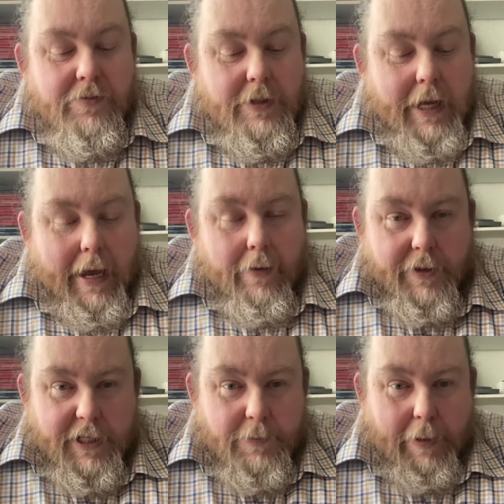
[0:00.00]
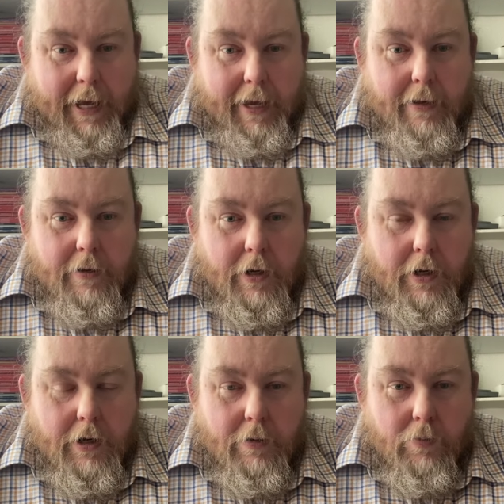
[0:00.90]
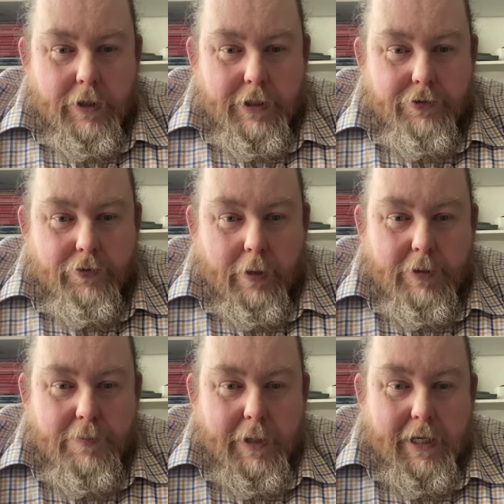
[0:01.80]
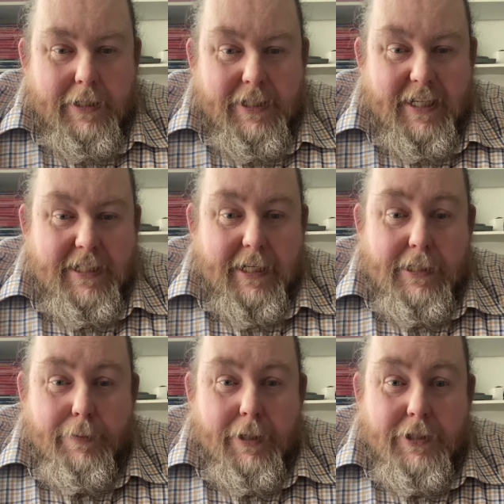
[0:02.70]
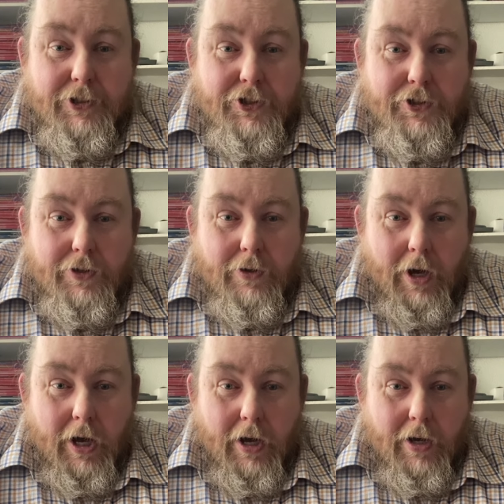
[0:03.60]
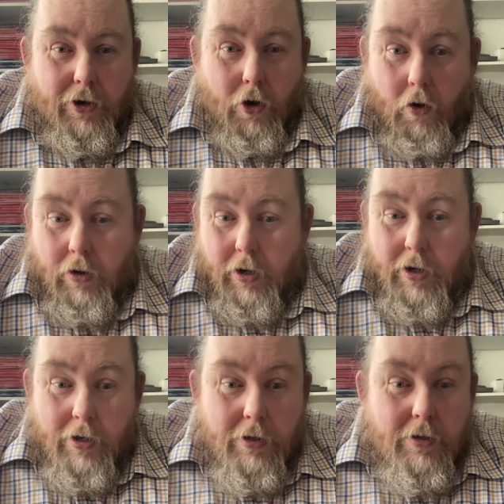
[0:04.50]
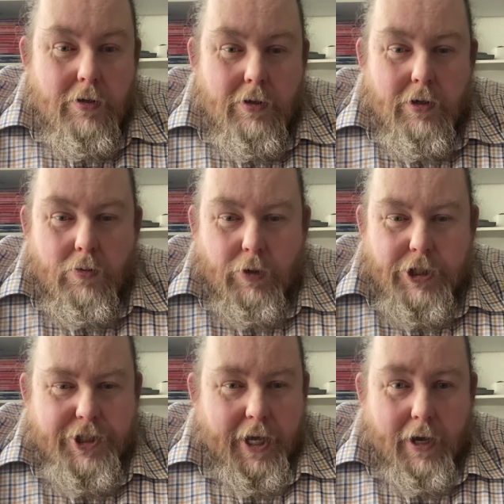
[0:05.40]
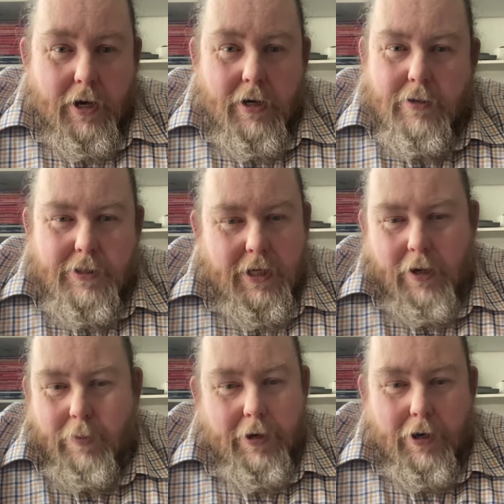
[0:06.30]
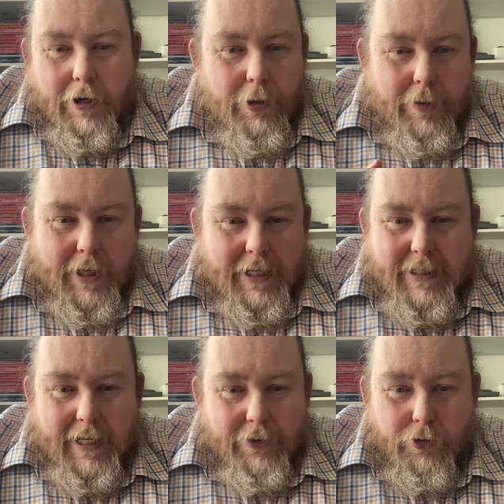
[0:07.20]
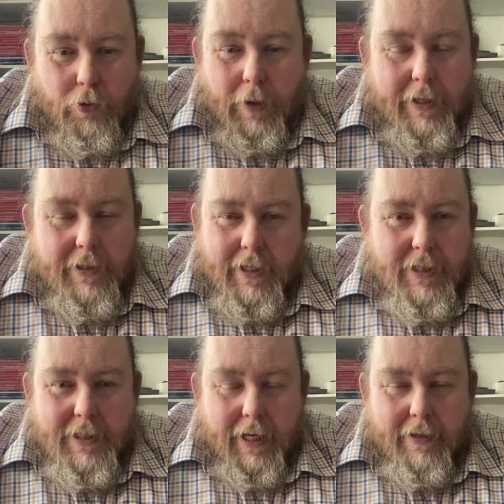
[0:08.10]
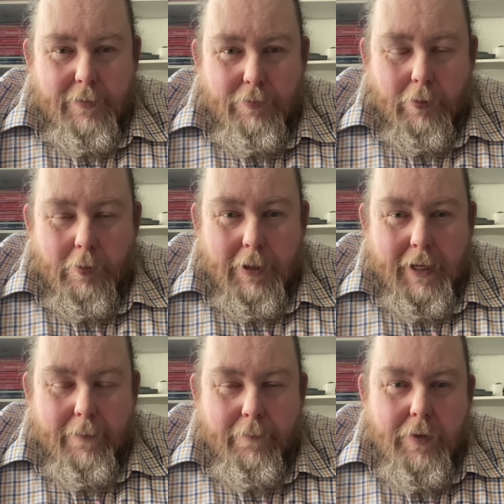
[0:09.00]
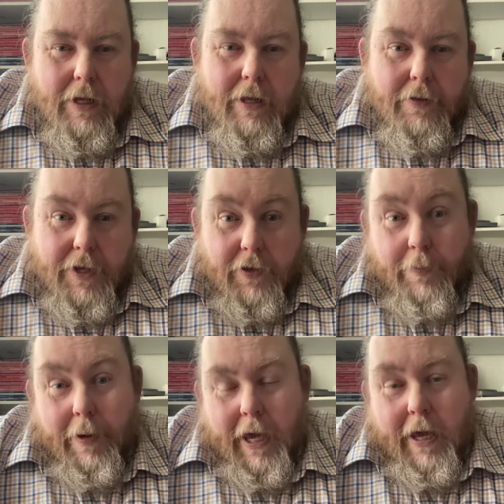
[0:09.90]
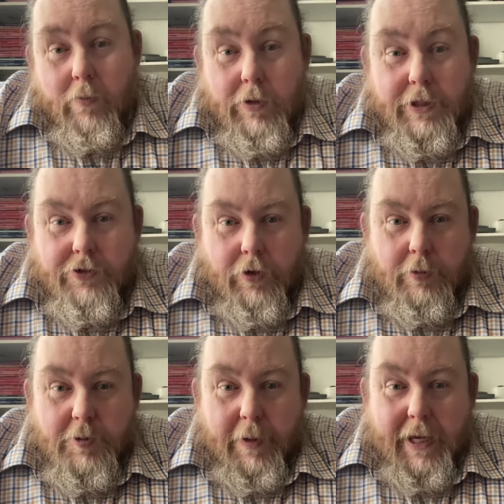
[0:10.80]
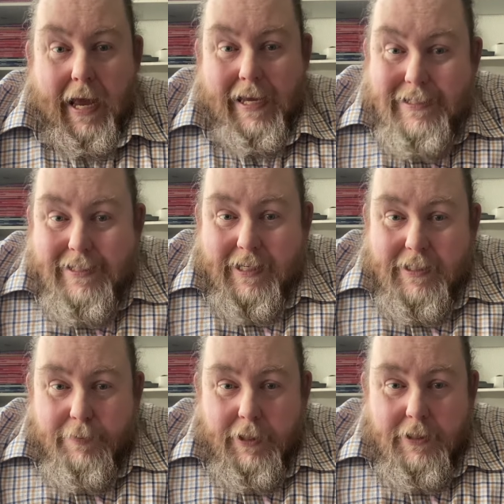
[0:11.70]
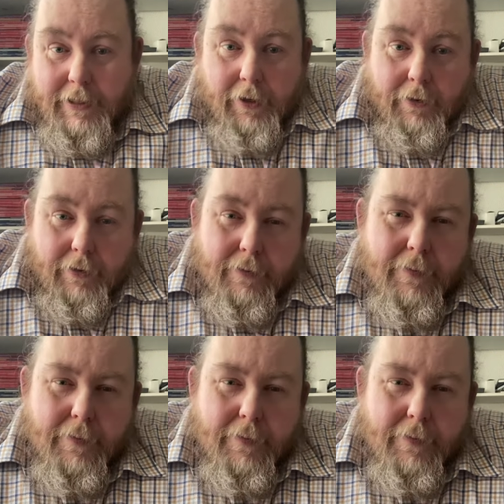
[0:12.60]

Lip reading: Now, this pair were described as being 6 centimetres long, which they are. I won't argue whether that's length or width. It is length, probably. The other pair were described as being 8 centimetres long.